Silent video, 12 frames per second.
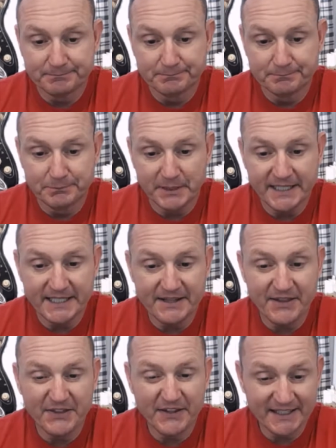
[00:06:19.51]
Blade
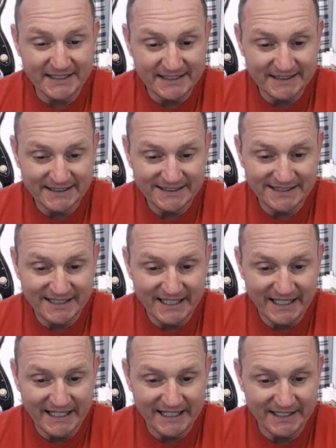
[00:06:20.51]
thickness
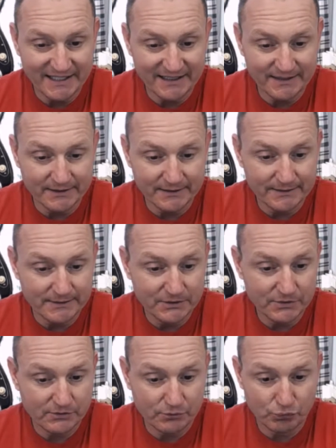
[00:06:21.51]

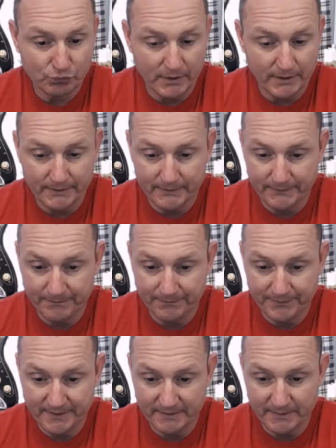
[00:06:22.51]
is,
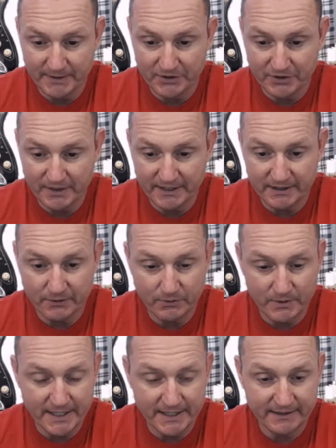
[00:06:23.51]
make sure I get it
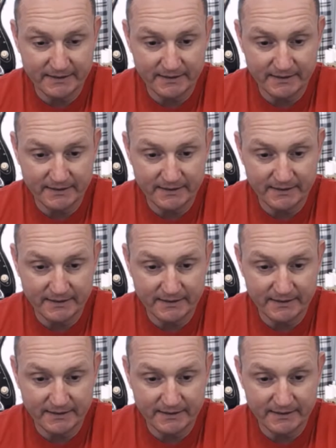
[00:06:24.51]
right,